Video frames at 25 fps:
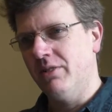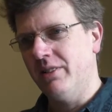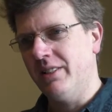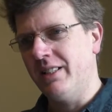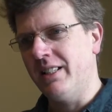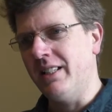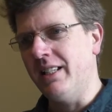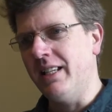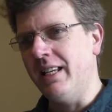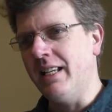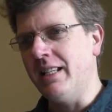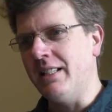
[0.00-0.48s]

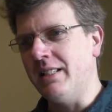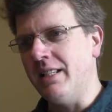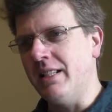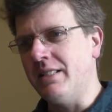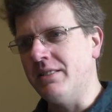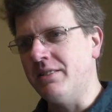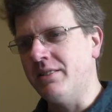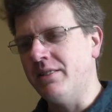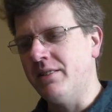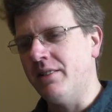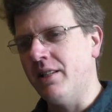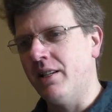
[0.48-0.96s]

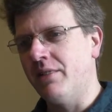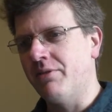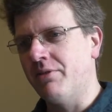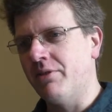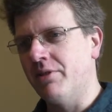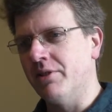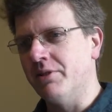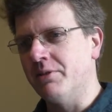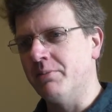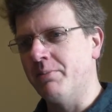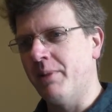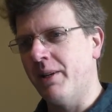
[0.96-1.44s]
it's
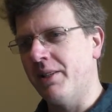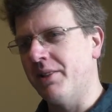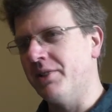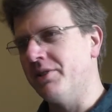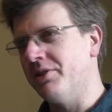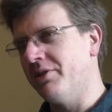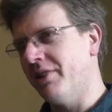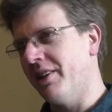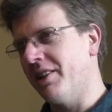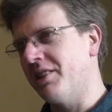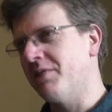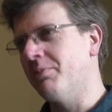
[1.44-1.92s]
never as bad
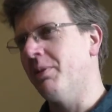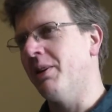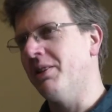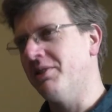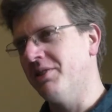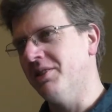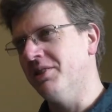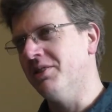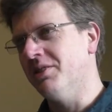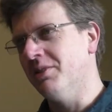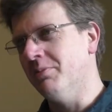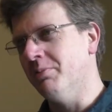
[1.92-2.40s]
as you
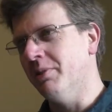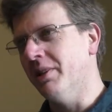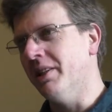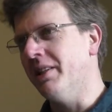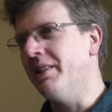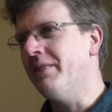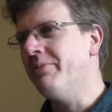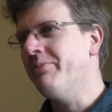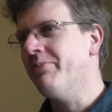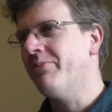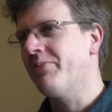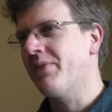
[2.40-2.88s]
expect it to
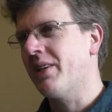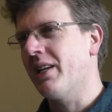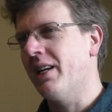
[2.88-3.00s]
be,